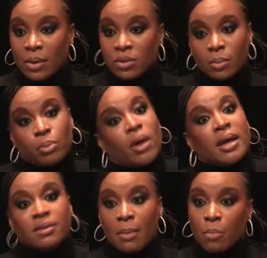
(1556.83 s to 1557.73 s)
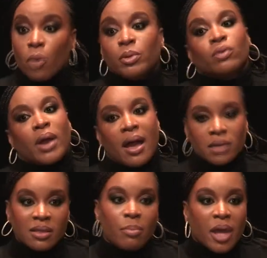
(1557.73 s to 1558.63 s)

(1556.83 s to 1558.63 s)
i was depressed i'm moping around in the